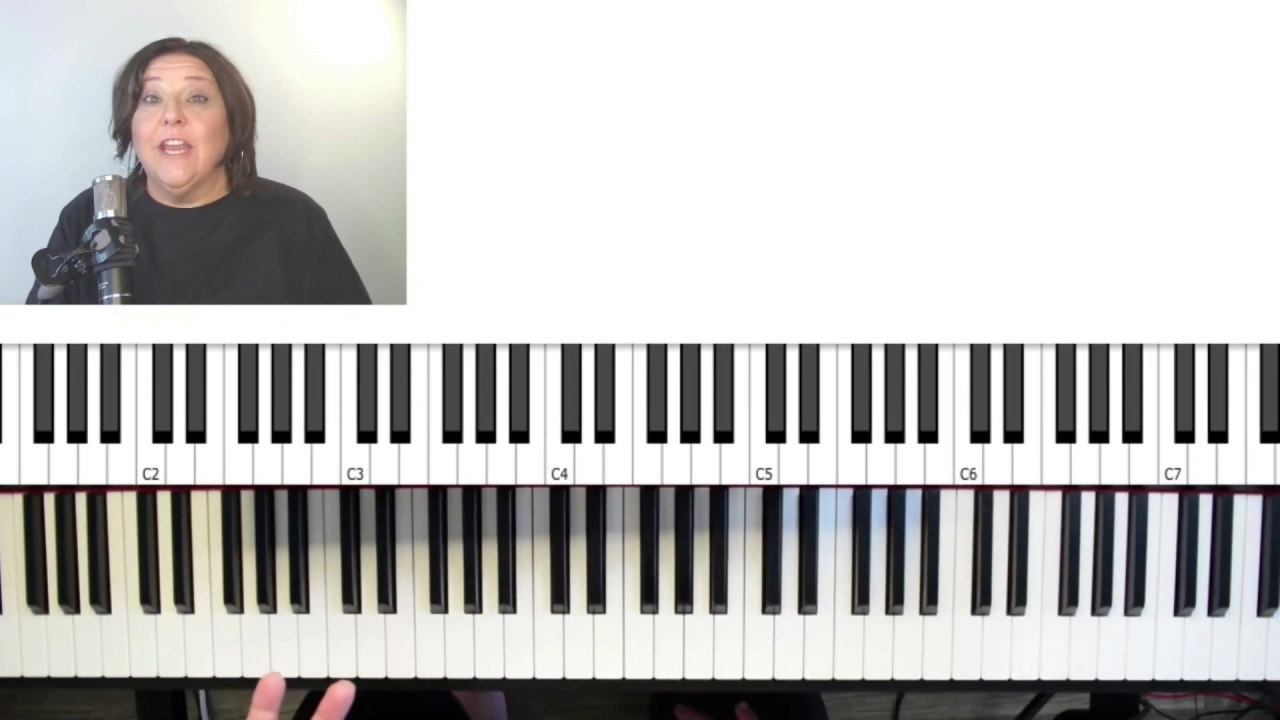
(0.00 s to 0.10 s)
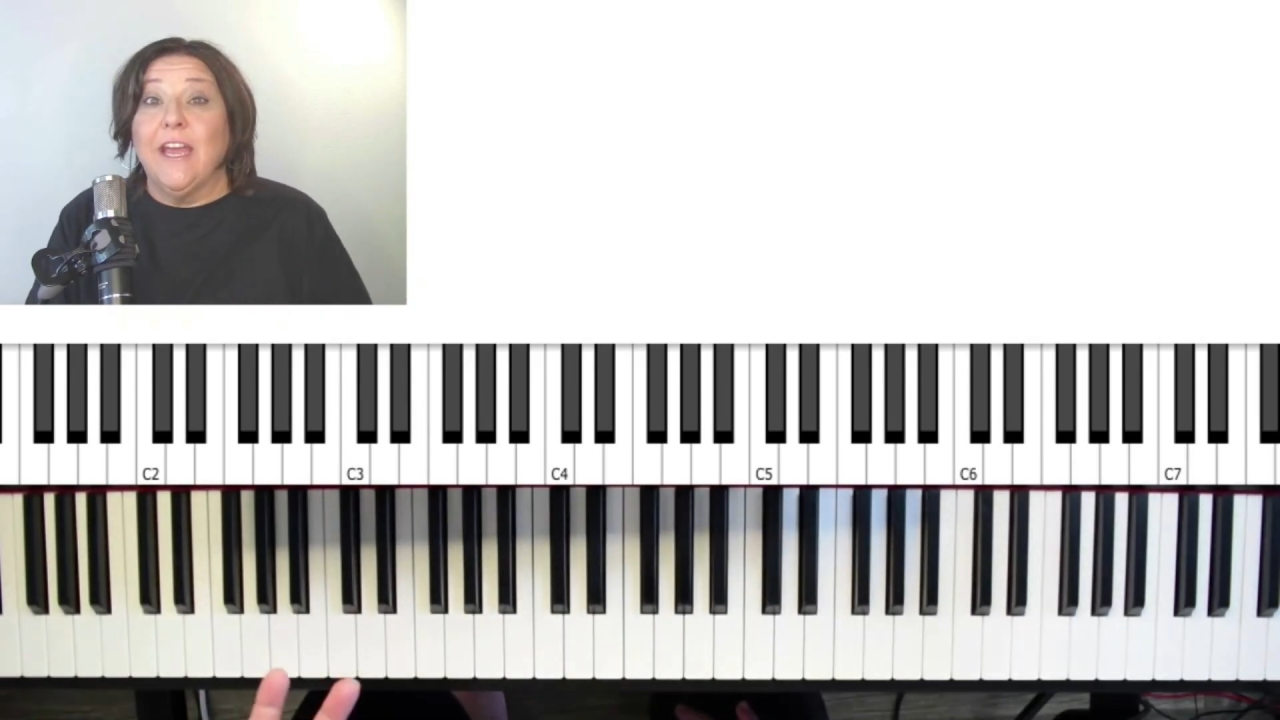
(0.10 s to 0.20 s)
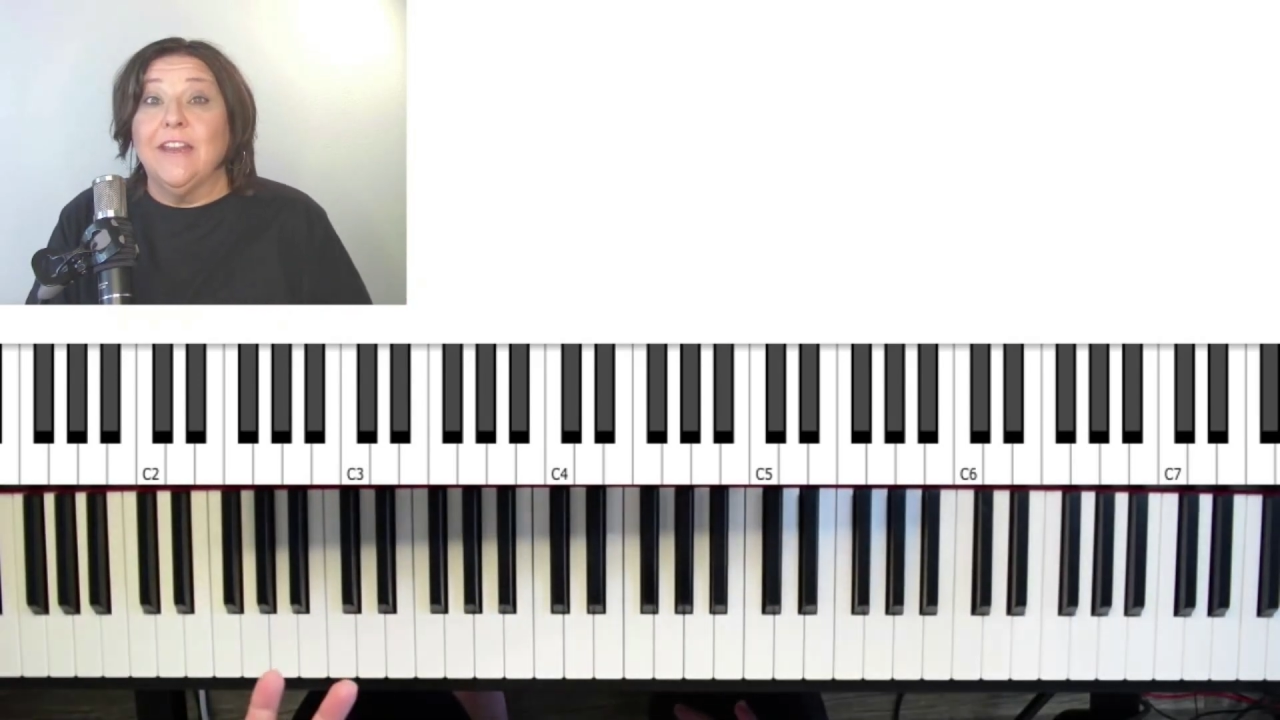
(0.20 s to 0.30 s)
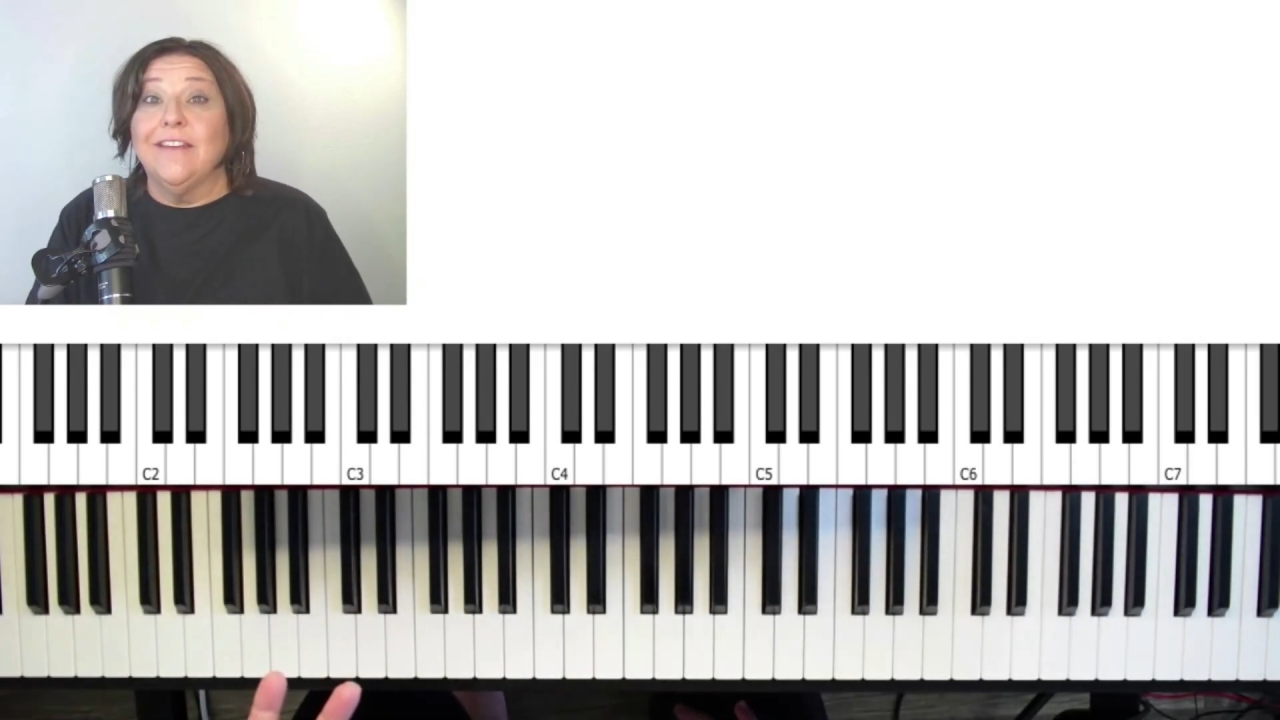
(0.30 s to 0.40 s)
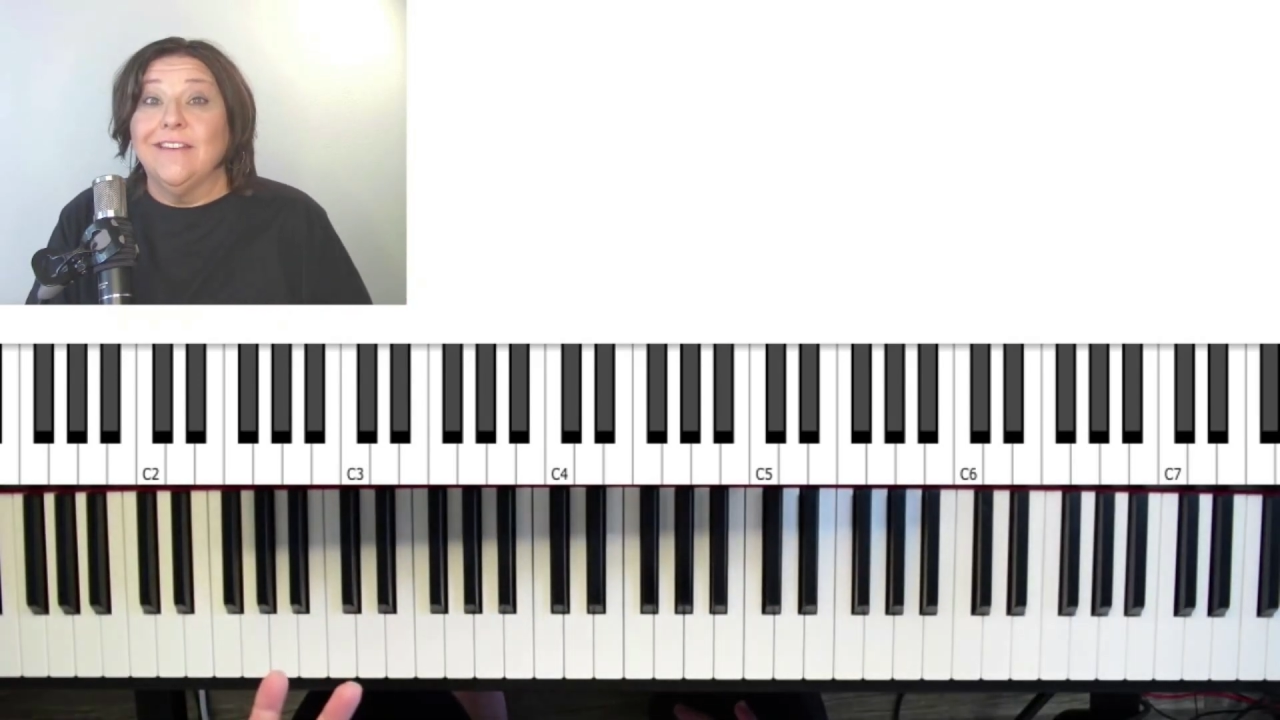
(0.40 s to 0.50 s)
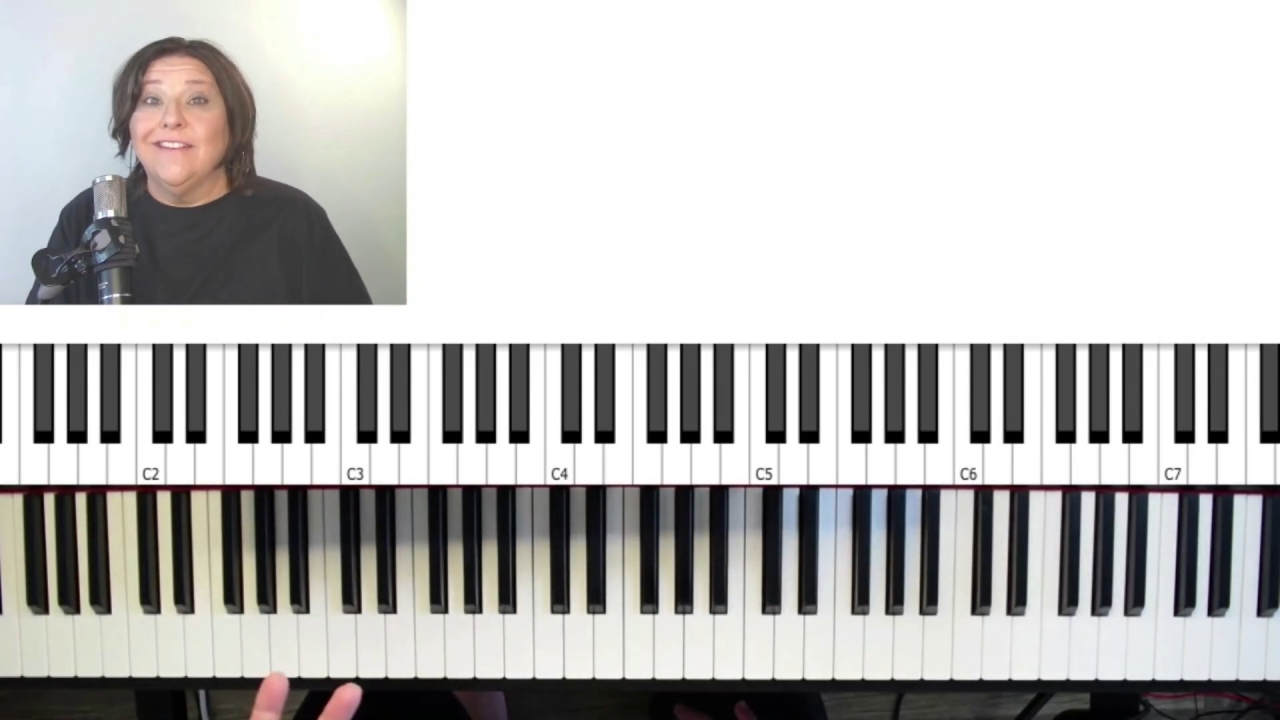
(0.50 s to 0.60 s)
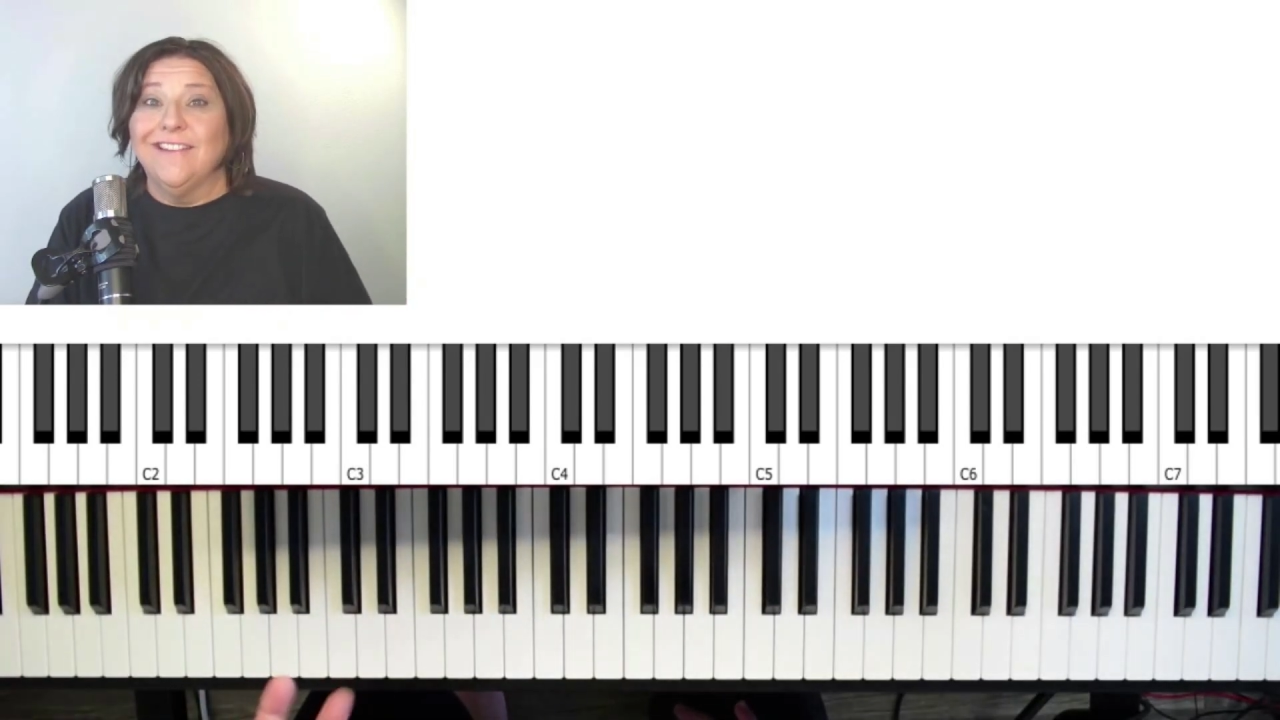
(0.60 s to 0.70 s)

at it.